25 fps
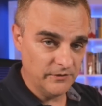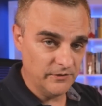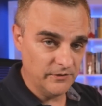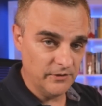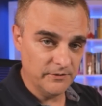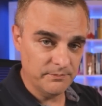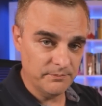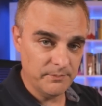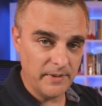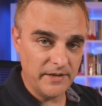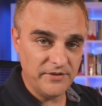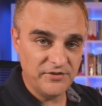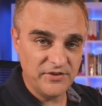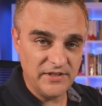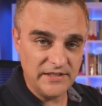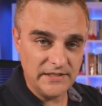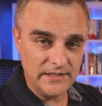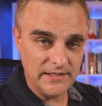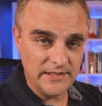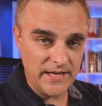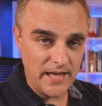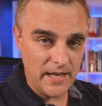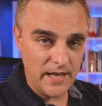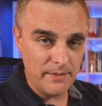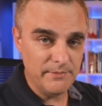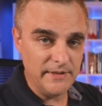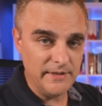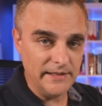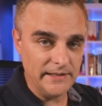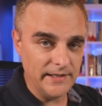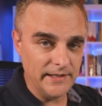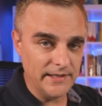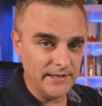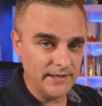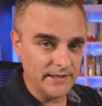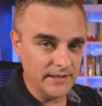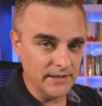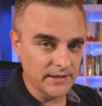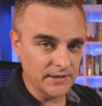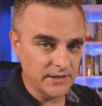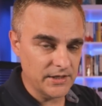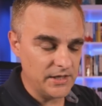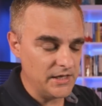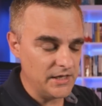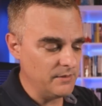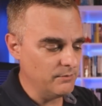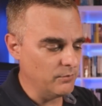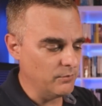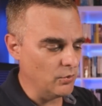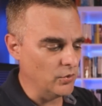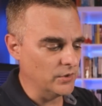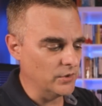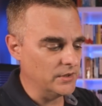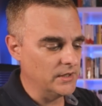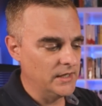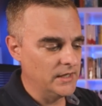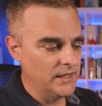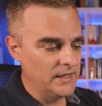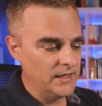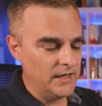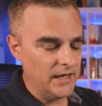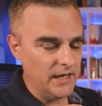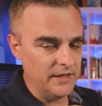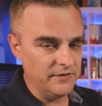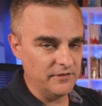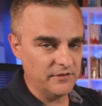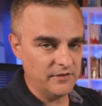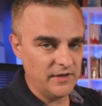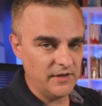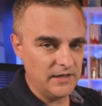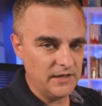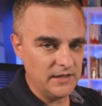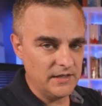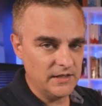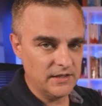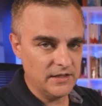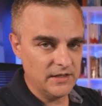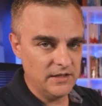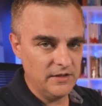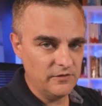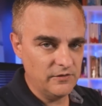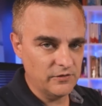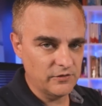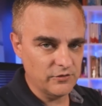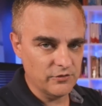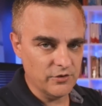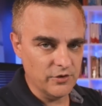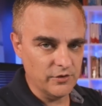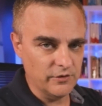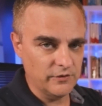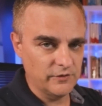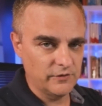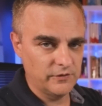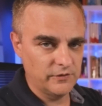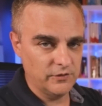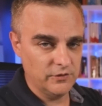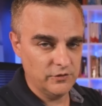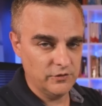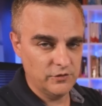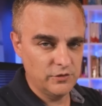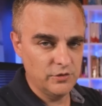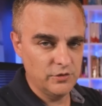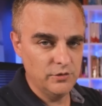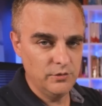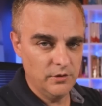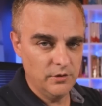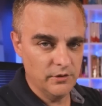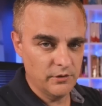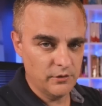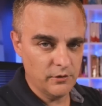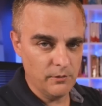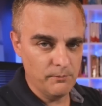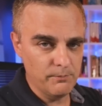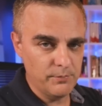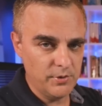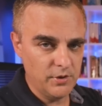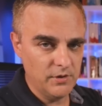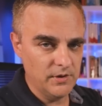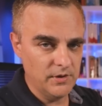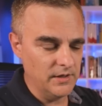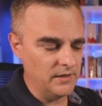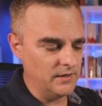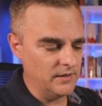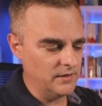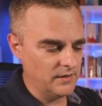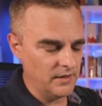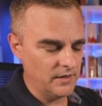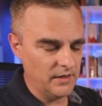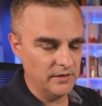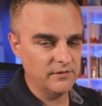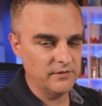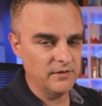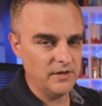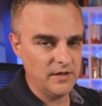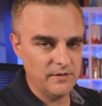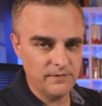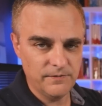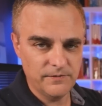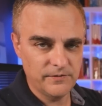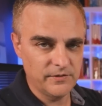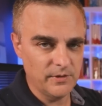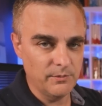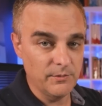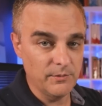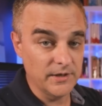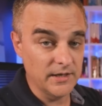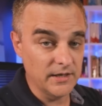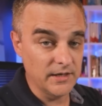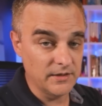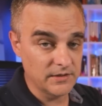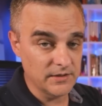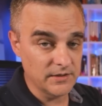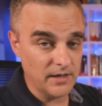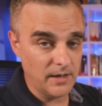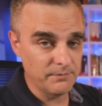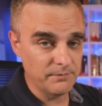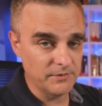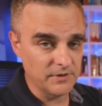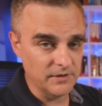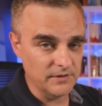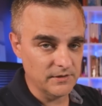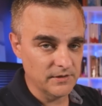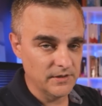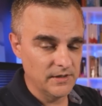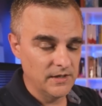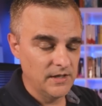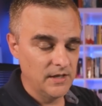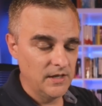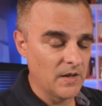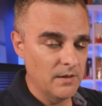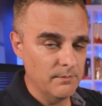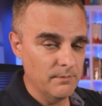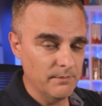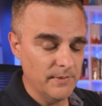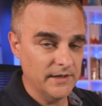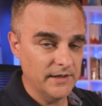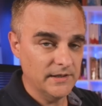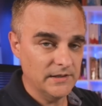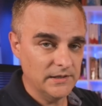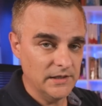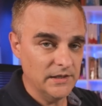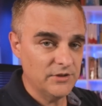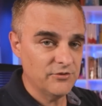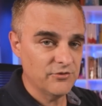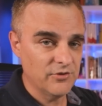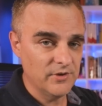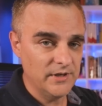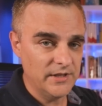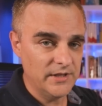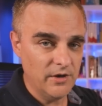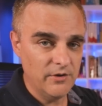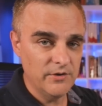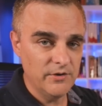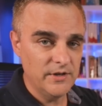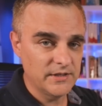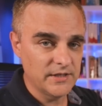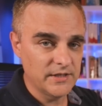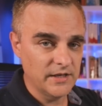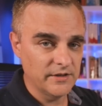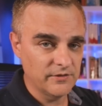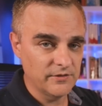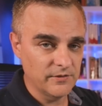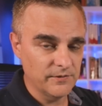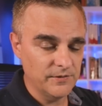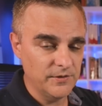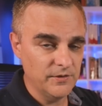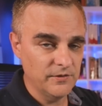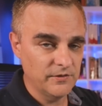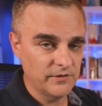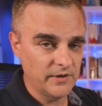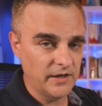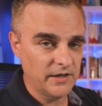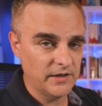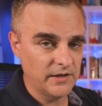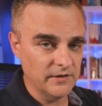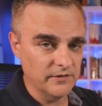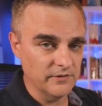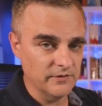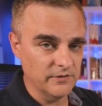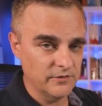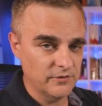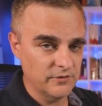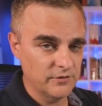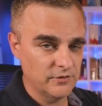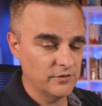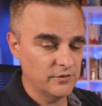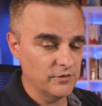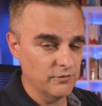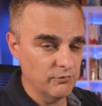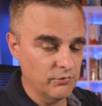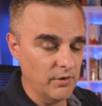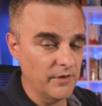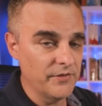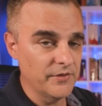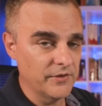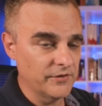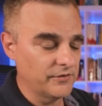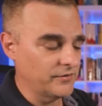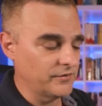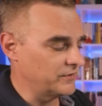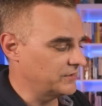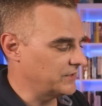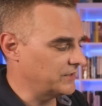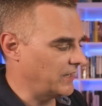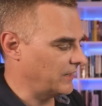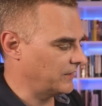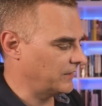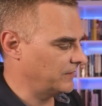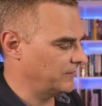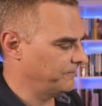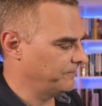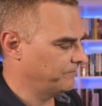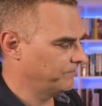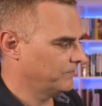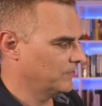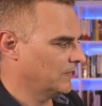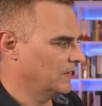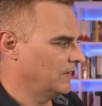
This is basically emulating a keyboard and sending keystrokes to the computer as if someone had typed it. But it literally only takes a few seconds to run this attack.